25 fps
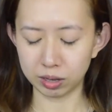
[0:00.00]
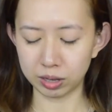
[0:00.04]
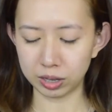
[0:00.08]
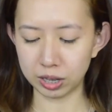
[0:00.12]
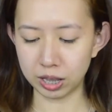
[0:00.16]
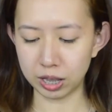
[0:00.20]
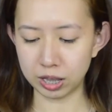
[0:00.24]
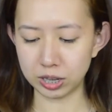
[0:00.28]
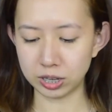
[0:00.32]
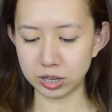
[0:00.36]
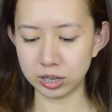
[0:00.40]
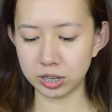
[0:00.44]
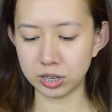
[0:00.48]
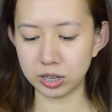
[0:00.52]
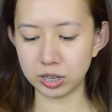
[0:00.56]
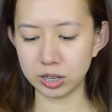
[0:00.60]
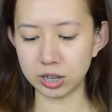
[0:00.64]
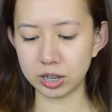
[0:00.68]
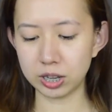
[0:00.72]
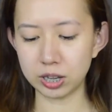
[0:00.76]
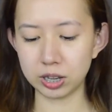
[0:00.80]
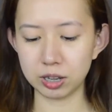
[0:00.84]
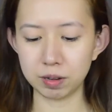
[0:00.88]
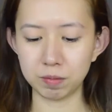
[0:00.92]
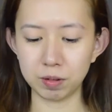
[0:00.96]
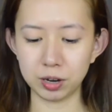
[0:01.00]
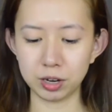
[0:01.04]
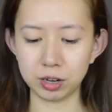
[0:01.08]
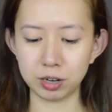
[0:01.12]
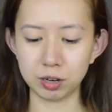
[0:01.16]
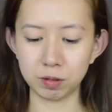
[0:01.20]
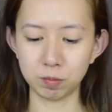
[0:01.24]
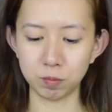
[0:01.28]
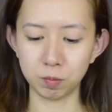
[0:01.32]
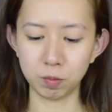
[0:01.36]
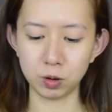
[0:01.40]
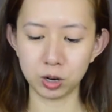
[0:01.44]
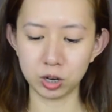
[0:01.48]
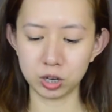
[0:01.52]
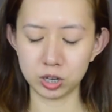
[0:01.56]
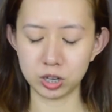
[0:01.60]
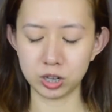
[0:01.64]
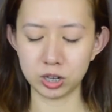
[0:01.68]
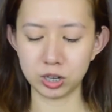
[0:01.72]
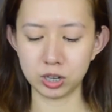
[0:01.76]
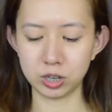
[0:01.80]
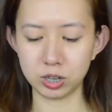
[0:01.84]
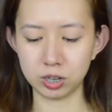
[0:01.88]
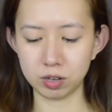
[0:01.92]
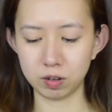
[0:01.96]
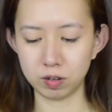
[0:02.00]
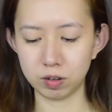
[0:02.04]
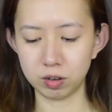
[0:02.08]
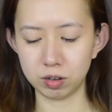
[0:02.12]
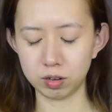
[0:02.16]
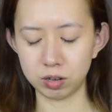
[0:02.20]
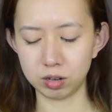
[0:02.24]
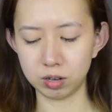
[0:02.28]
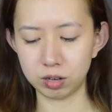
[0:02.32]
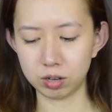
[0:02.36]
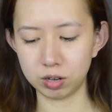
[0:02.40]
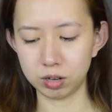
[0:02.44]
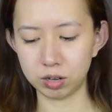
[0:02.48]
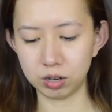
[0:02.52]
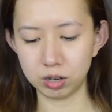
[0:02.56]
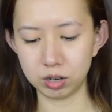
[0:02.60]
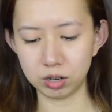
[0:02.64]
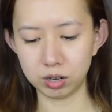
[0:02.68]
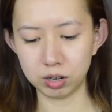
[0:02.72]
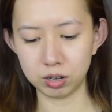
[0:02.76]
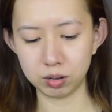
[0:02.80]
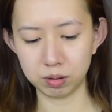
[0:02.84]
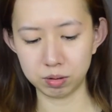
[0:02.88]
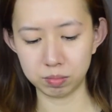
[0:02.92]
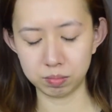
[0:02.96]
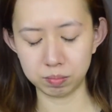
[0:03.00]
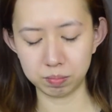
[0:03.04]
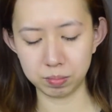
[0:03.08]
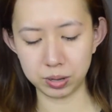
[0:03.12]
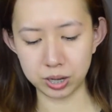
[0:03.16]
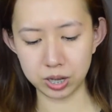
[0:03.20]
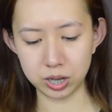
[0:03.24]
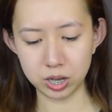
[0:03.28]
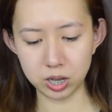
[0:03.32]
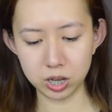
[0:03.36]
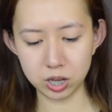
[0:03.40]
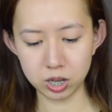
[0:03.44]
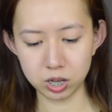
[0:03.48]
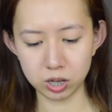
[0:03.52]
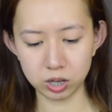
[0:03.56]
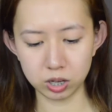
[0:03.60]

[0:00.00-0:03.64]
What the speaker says: Let's see whether it works on me.